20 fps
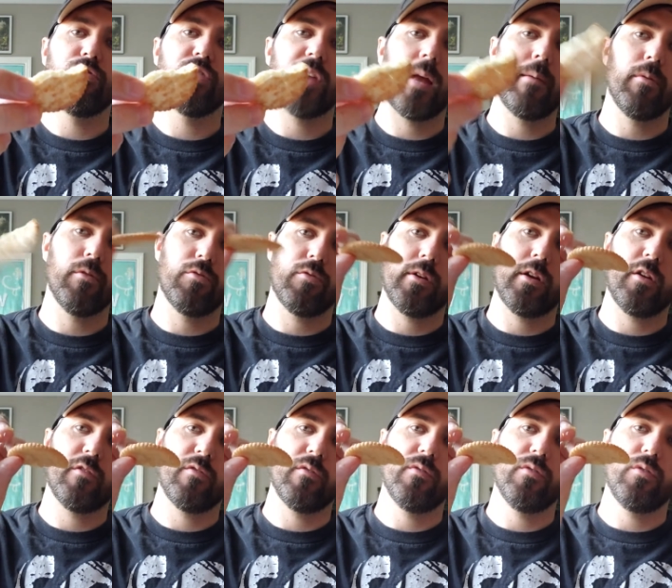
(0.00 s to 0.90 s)
staples right here
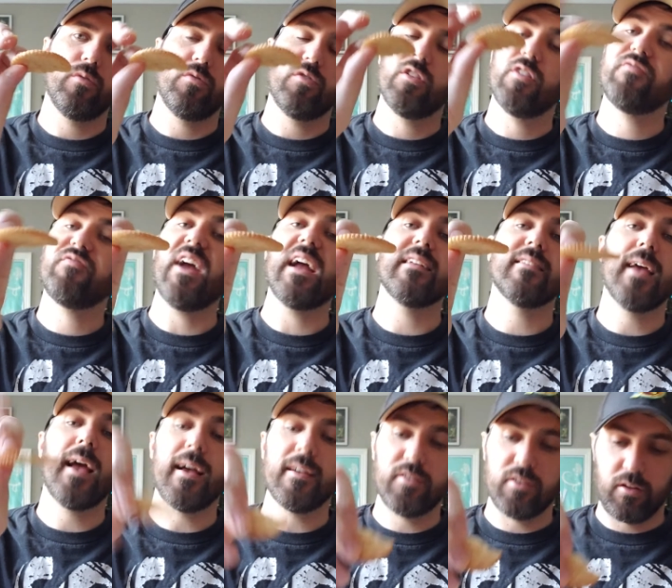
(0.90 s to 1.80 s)
for foods.
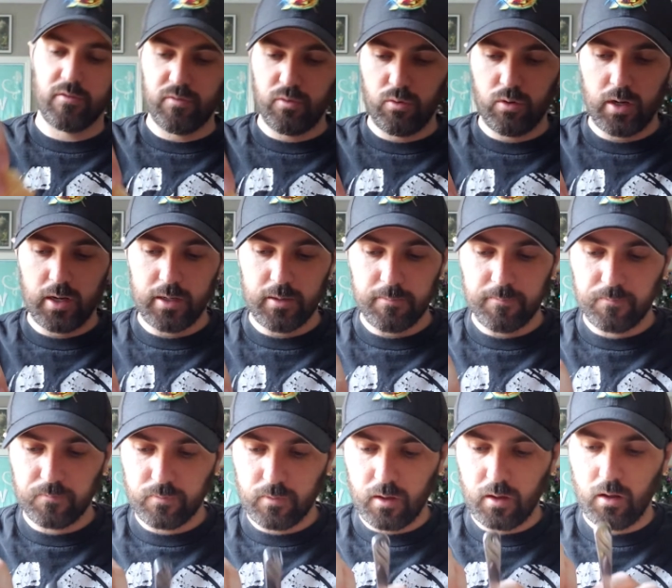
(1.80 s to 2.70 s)
Fantastic food item.
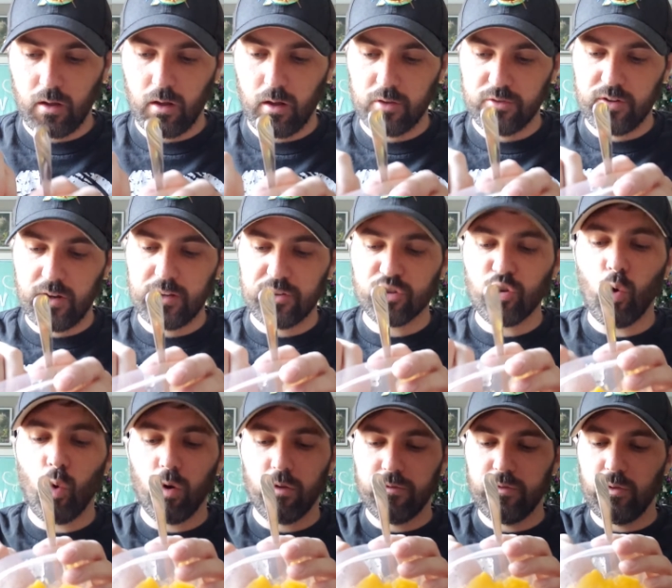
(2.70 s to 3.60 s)
It's a nice
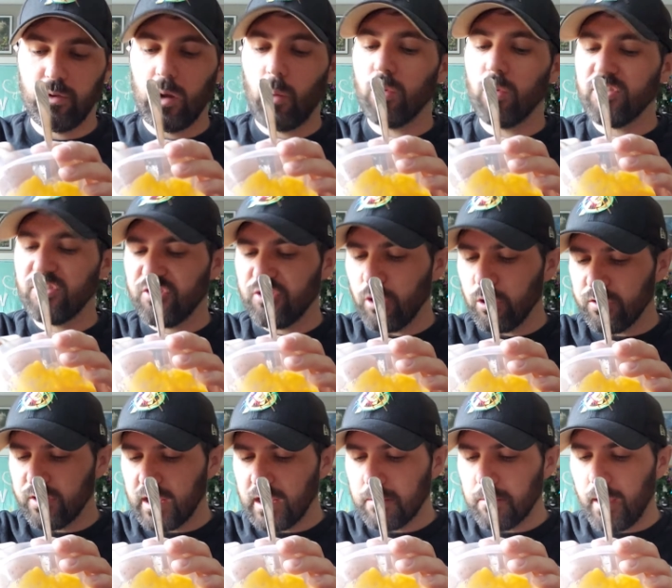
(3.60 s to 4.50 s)
core food. I was a
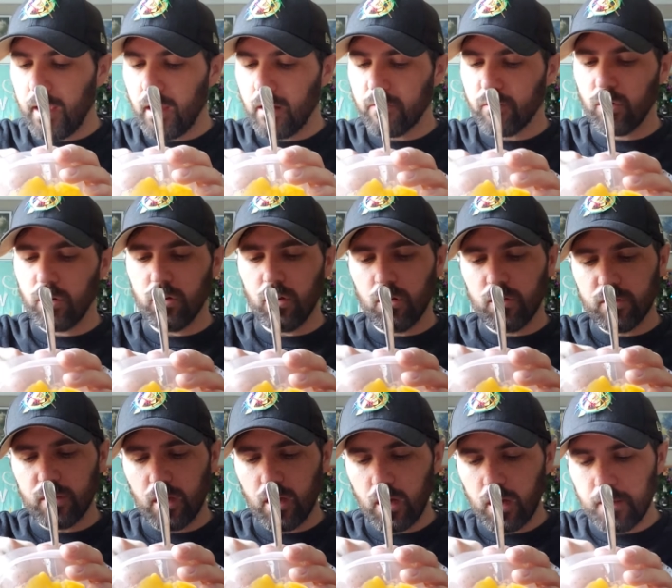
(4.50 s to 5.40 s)
saltine man for a long
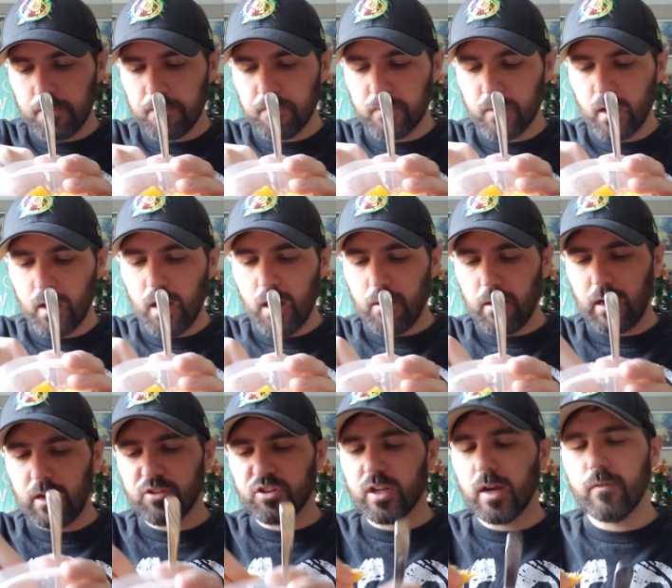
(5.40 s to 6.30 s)
time. Then
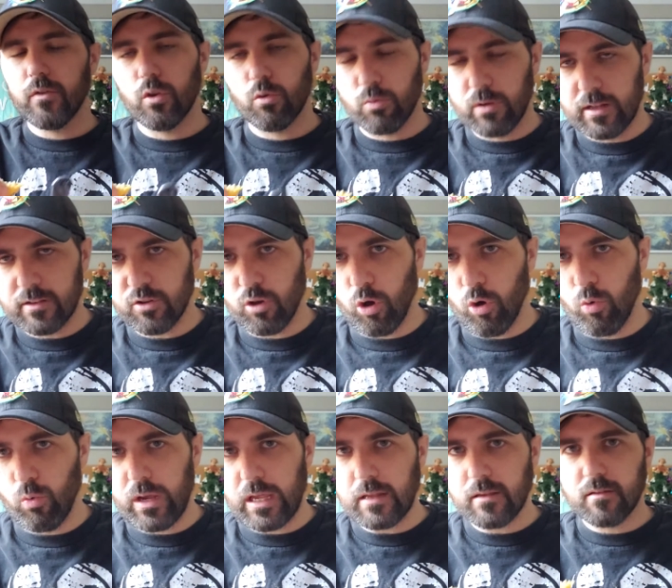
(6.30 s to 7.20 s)
I discovered the Ritz whole
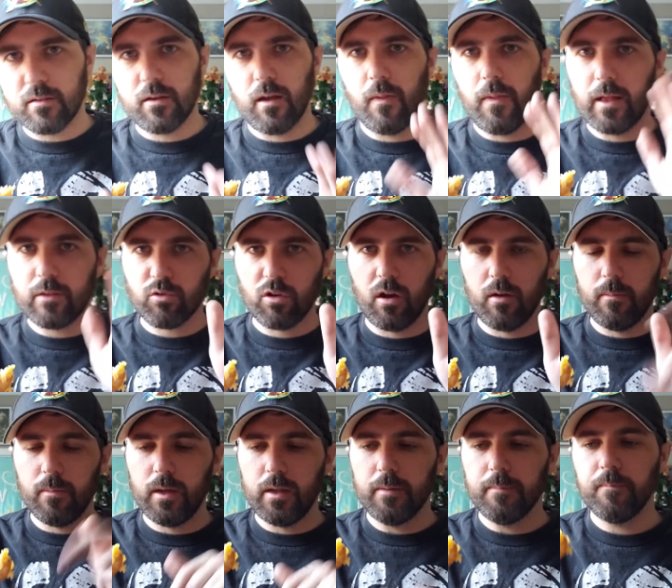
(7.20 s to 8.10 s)
wheat, and that's where
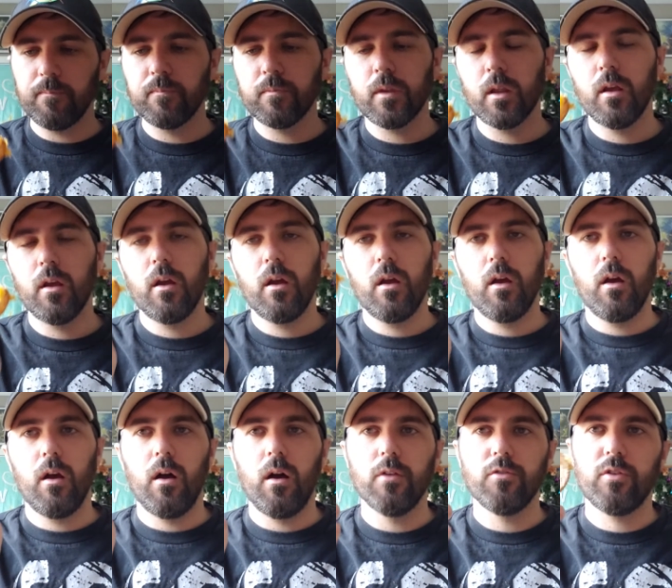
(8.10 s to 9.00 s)
I've been.
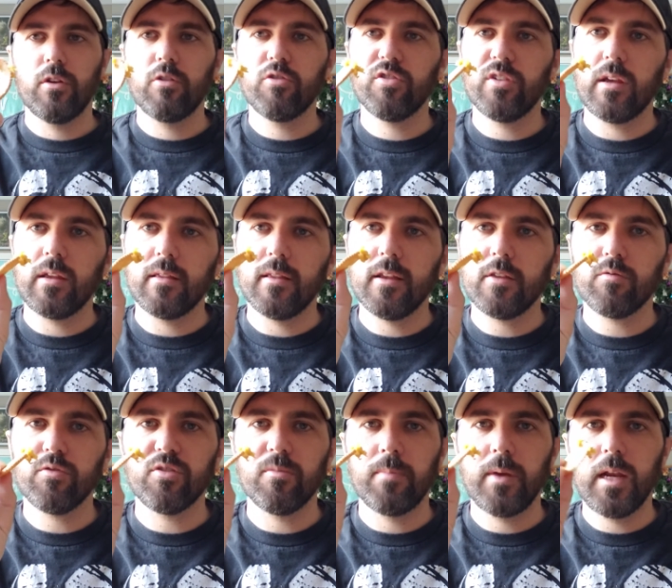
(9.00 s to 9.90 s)
So I usually eat this
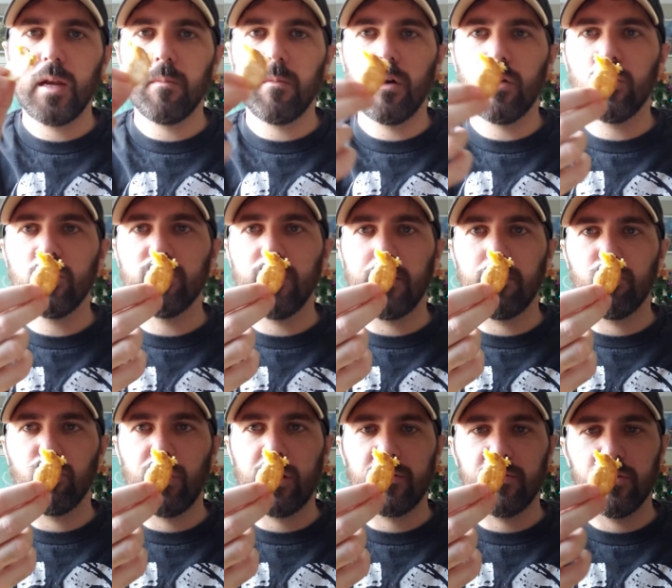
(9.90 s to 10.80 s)
with some peanut butter as my
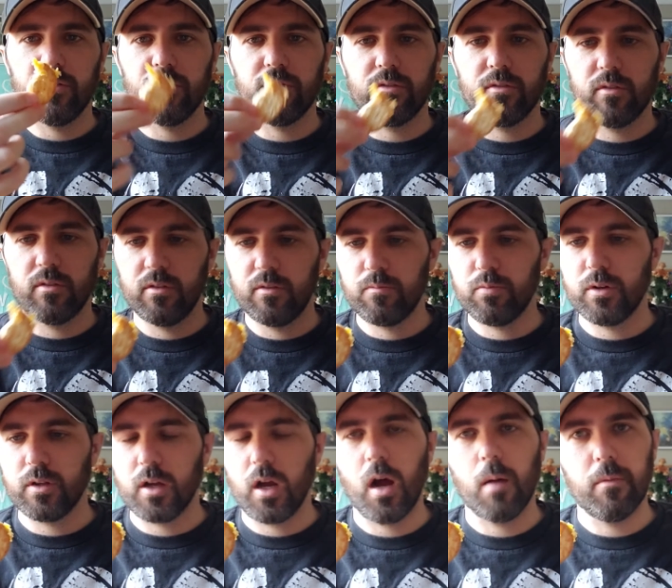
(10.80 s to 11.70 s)
breakfast. It's
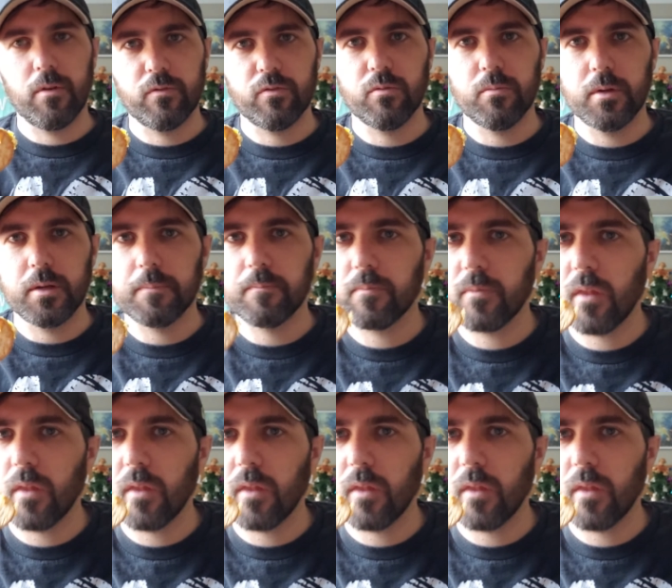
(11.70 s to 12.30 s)
pretty common for me.